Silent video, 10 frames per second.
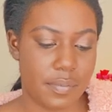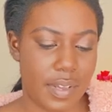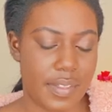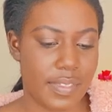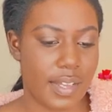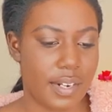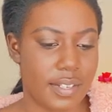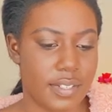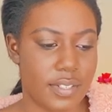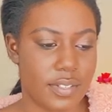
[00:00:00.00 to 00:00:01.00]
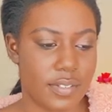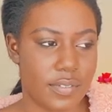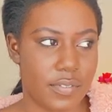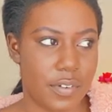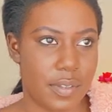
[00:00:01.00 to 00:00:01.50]
I think that is
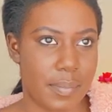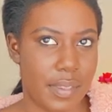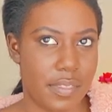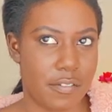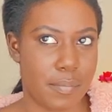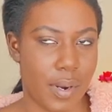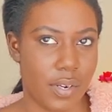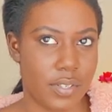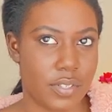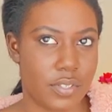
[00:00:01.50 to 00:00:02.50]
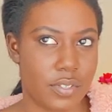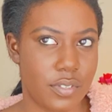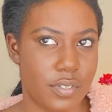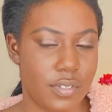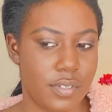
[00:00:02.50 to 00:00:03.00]
for the month of March.
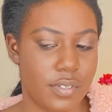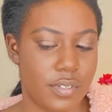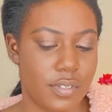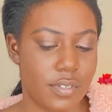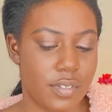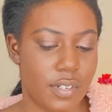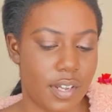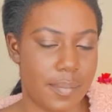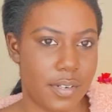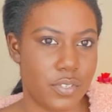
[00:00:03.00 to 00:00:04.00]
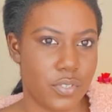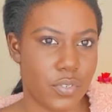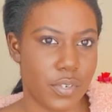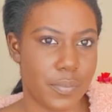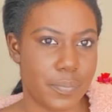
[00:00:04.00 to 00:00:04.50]
I'm not too
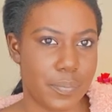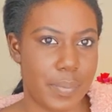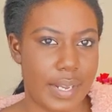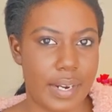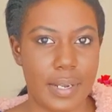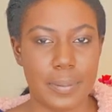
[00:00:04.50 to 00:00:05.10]
sure, but,